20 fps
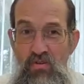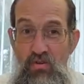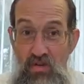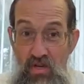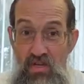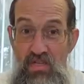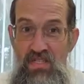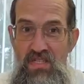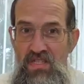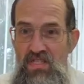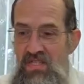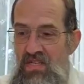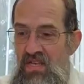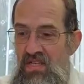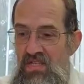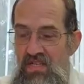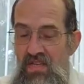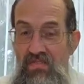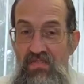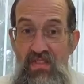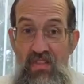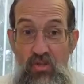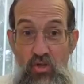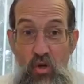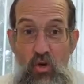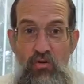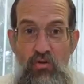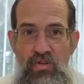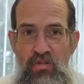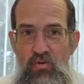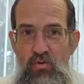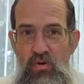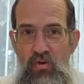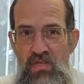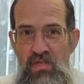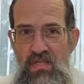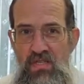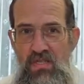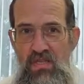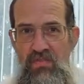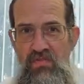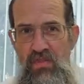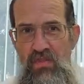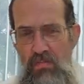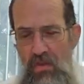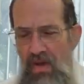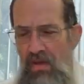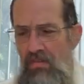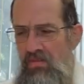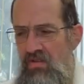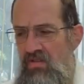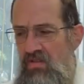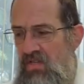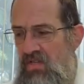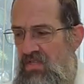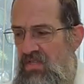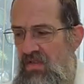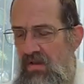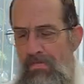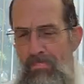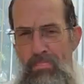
us, has given the Torah to us, has given the Bible to us,